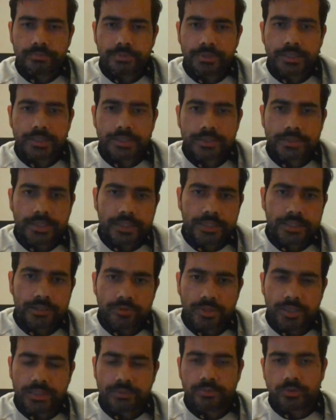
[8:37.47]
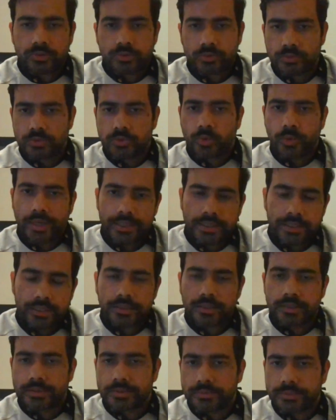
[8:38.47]
because then you will have dual
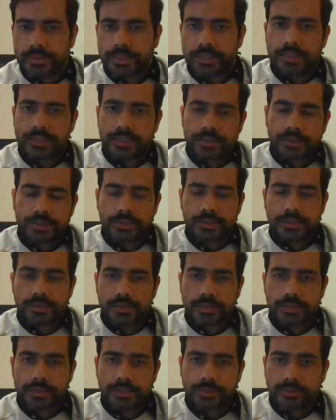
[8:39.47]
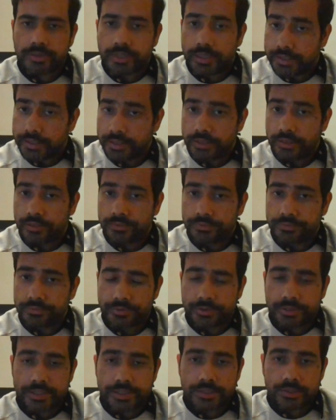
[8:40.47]
income and you can take care of
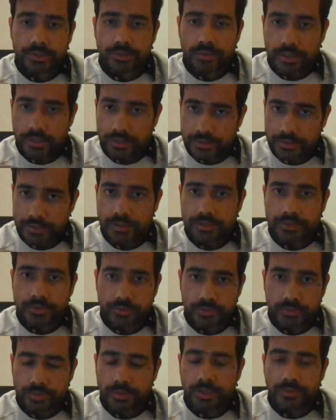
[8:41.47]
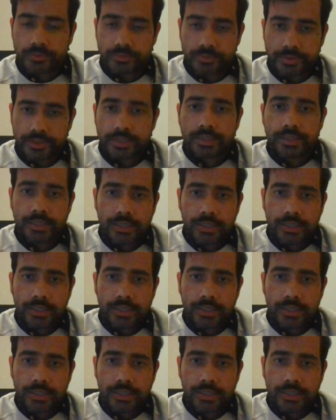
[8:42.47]
your kids as well.